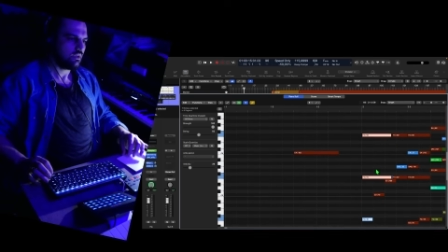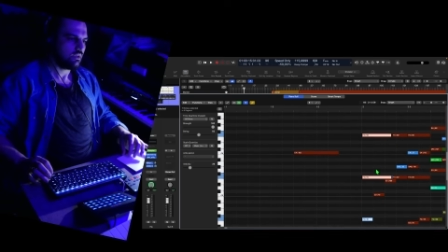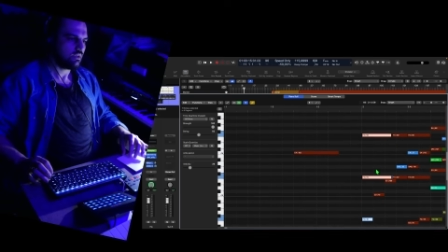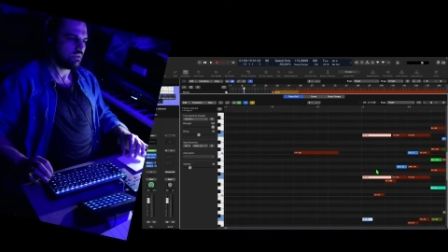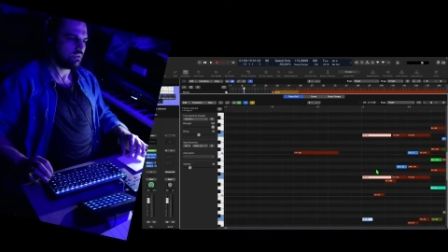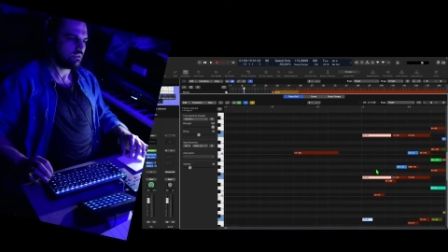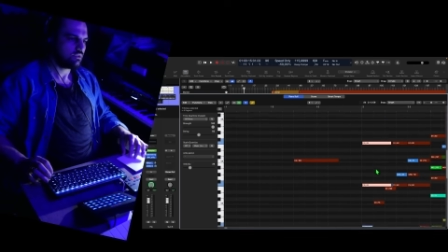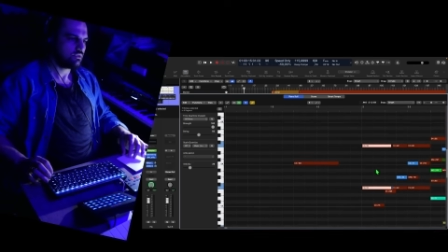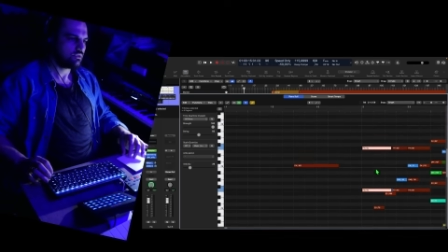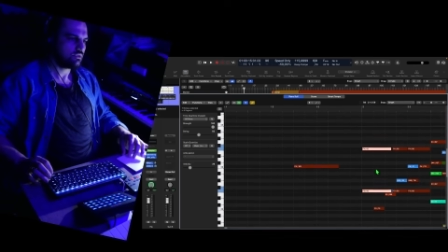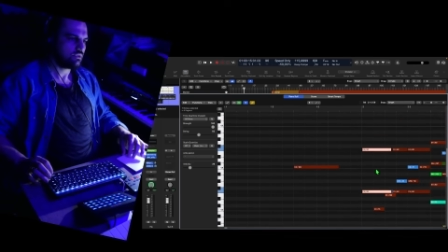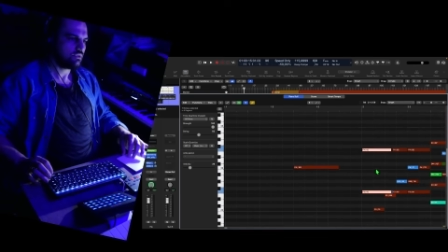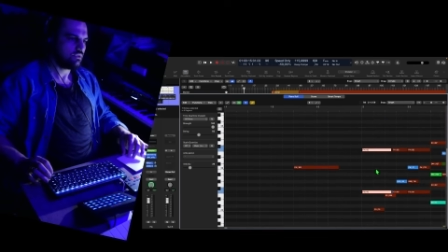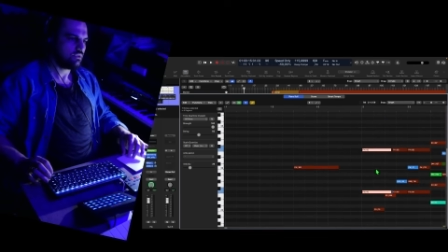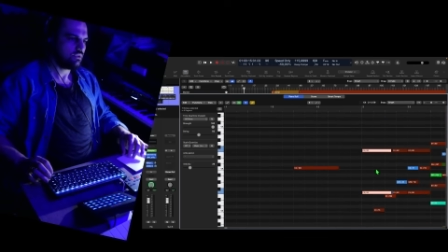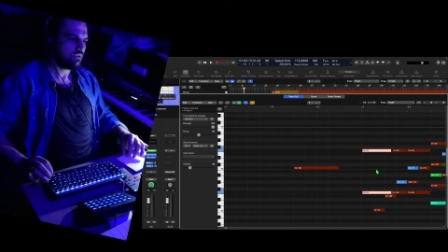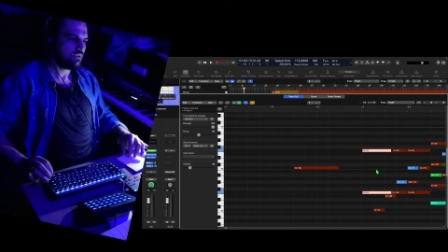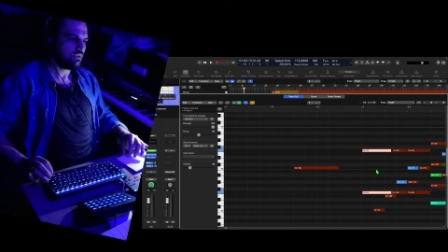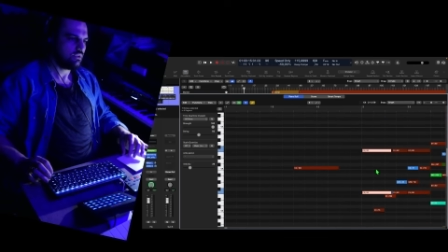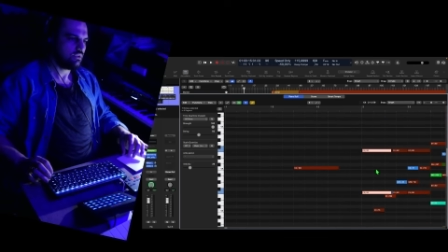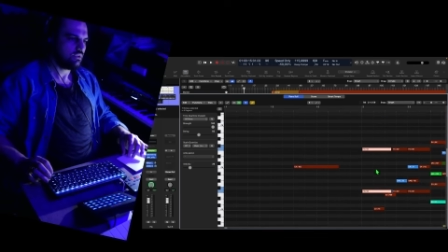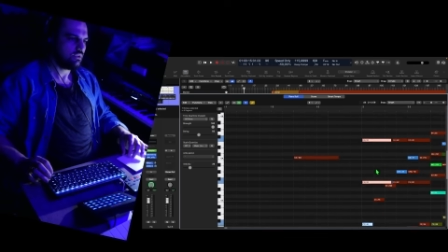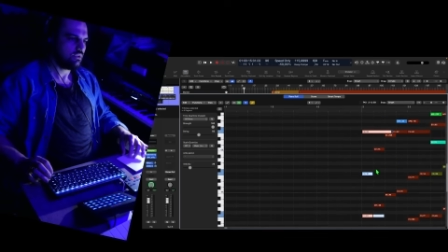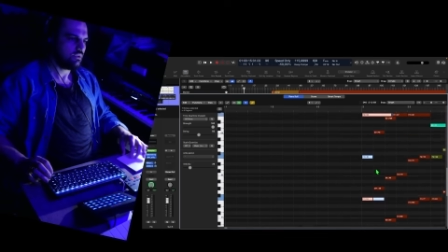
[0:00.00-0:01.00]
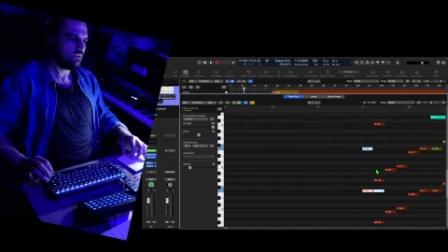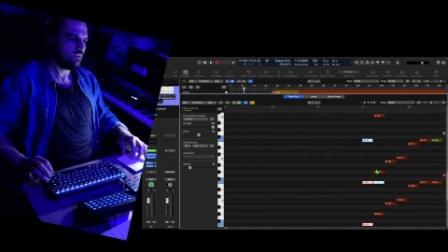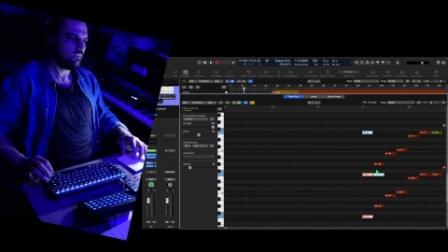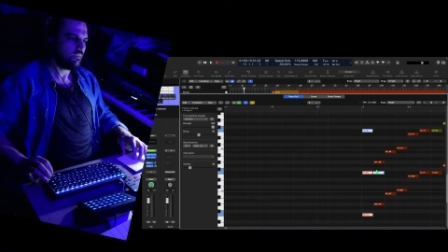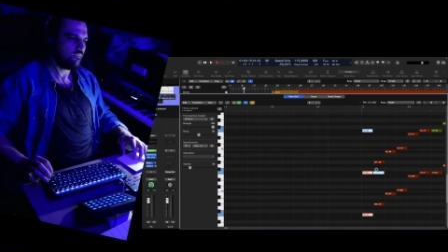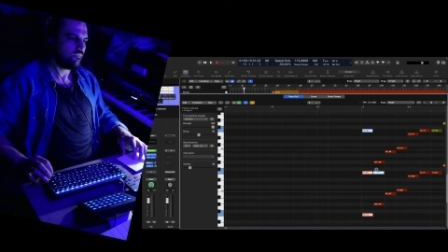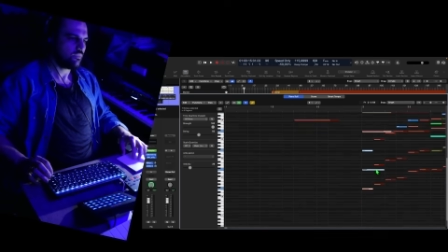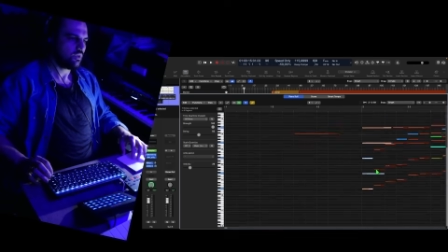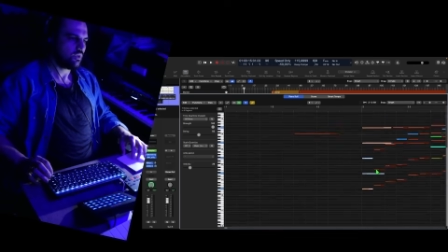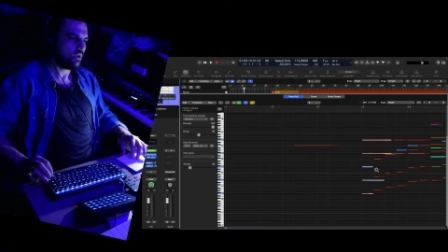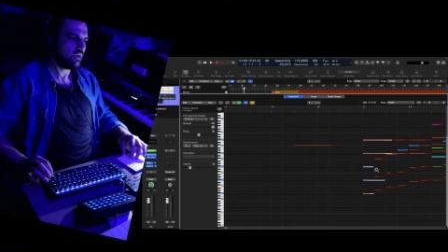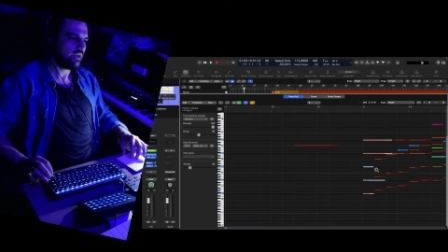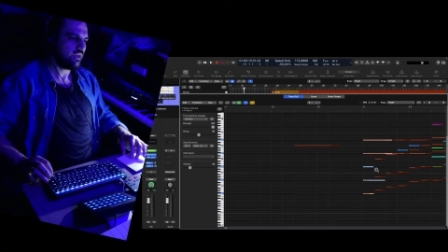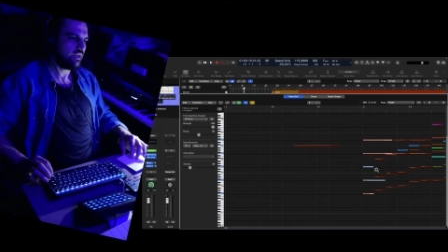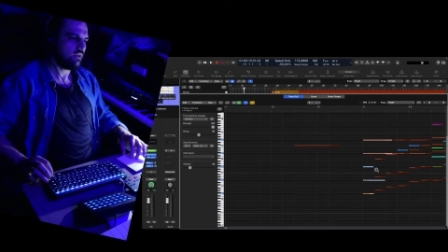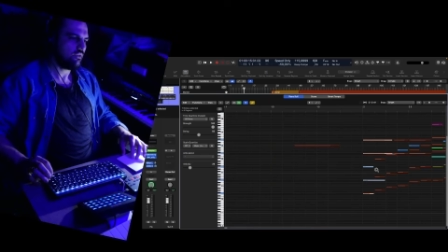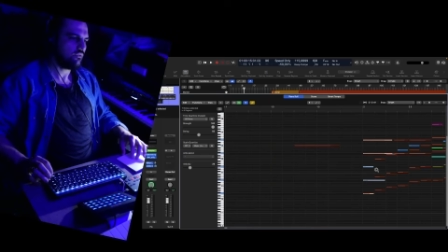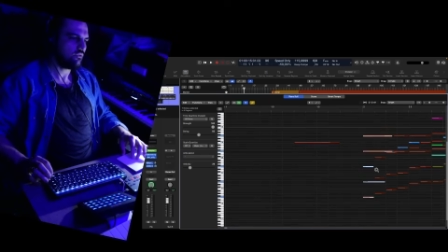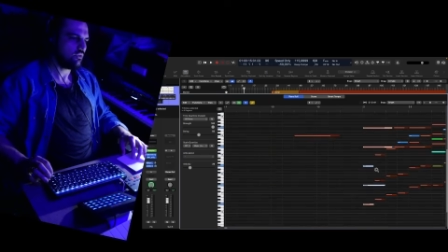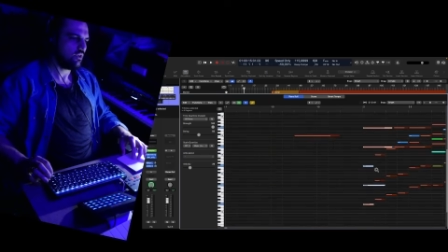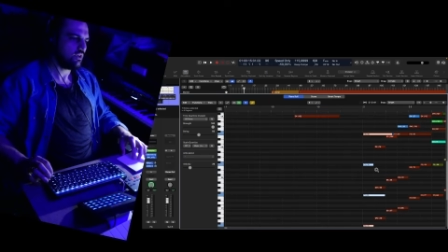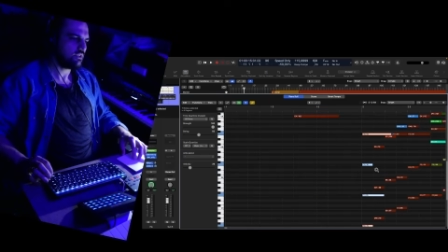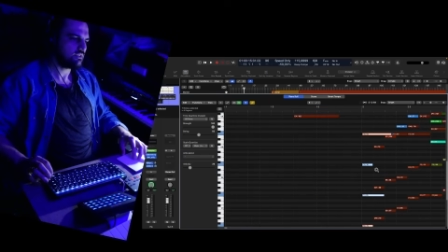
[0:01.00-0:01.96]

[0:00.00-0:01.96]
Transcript: So, okay, of course,